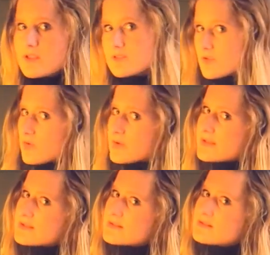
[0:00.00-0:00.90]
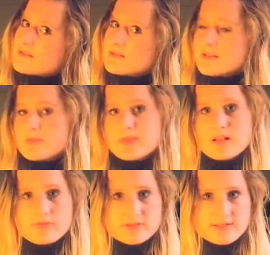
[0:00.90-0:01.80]
so it's in the
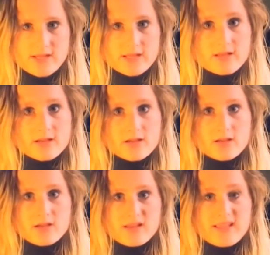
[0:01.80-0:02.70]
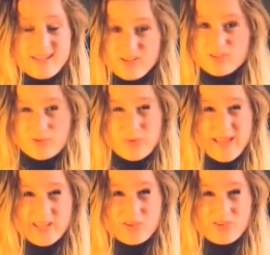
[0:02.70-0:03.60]
middle of the day, it looks
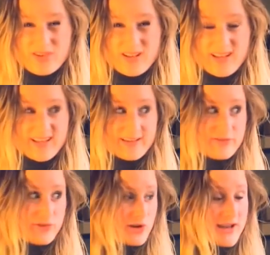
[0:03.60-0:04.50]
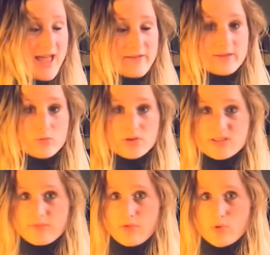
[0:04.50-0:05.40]
quite good. Like, for not having
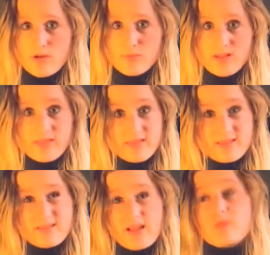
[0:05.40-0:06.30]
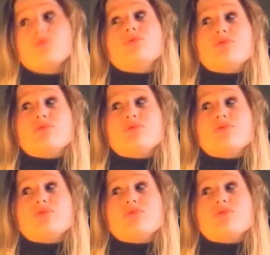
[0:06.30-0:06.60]
washed it for 1 month, I'm